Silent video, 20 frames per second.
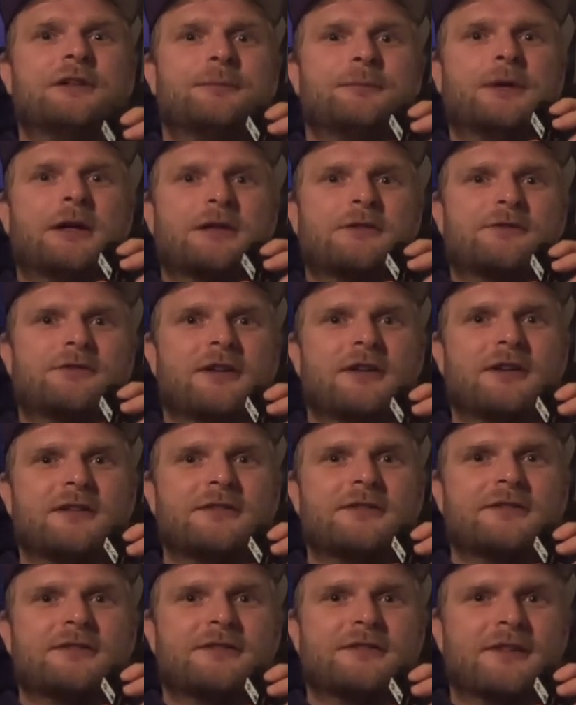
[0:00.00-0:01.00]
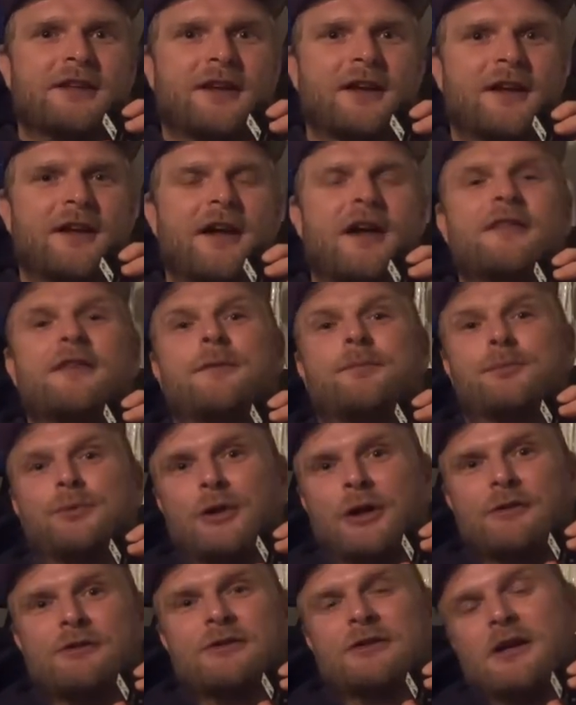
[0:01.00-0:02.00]
breakfast uh, and a
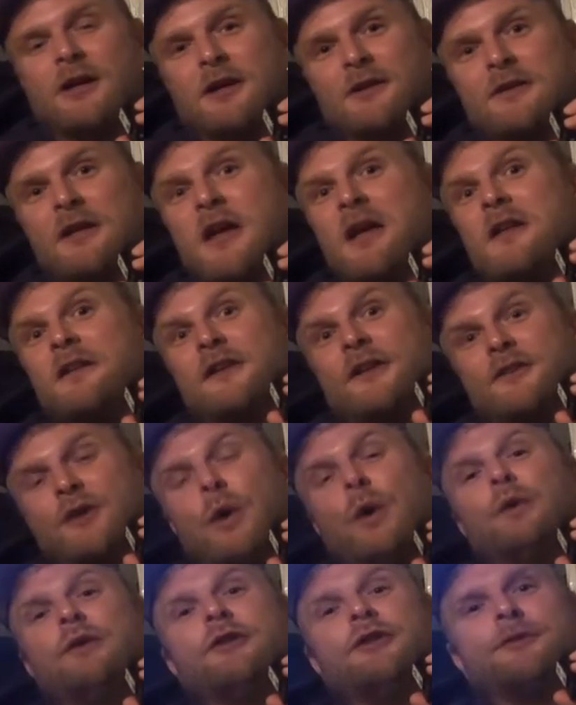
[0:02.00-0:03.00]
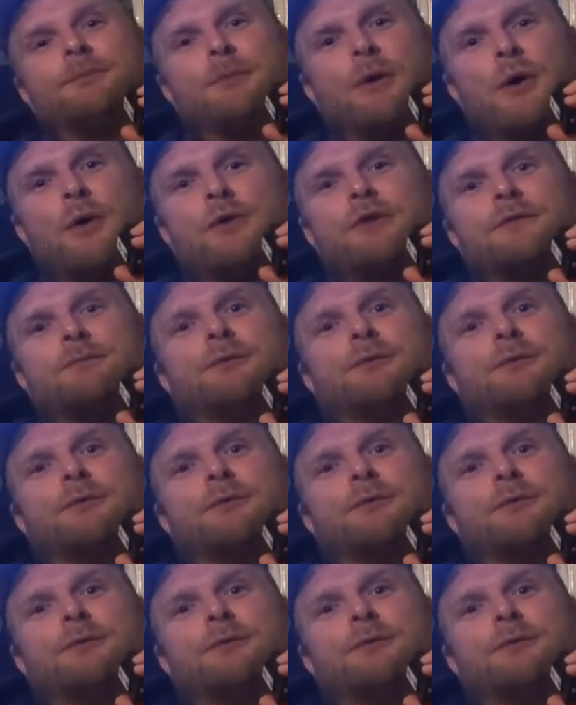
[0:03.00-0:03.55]
private guide that only spoke